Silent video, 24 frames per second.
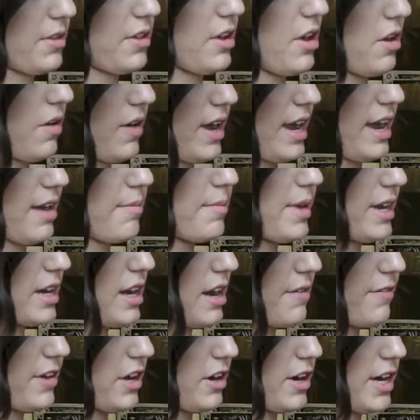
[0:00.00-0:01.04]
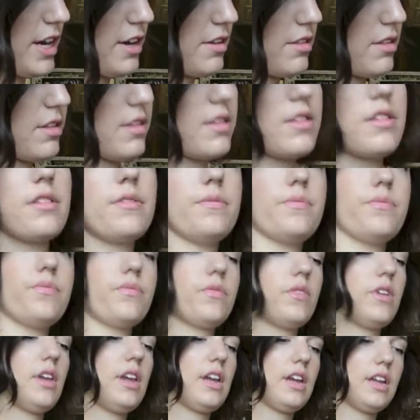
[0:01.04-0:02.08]
So I have my coffee grounds
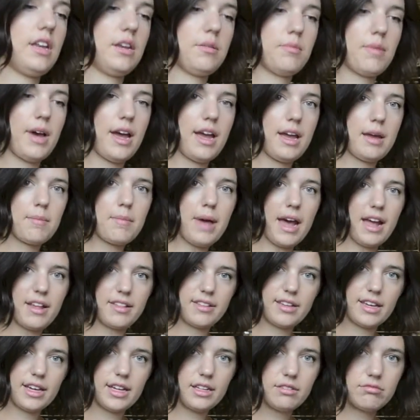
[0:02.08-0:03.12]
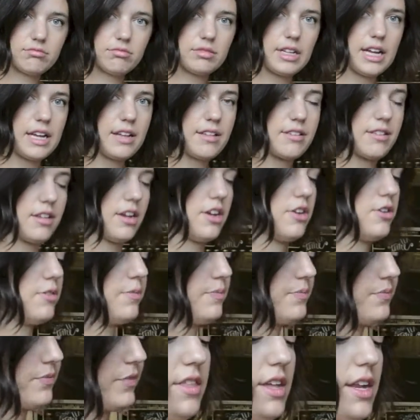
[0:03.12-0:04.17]
in my basket, like
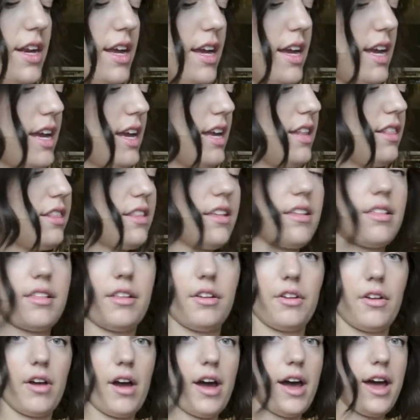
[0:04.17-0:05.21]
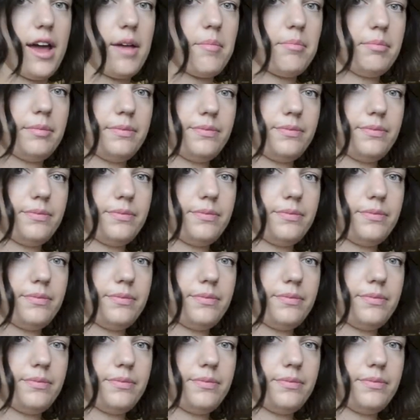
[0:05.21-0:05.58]
so. Then I get this little guy,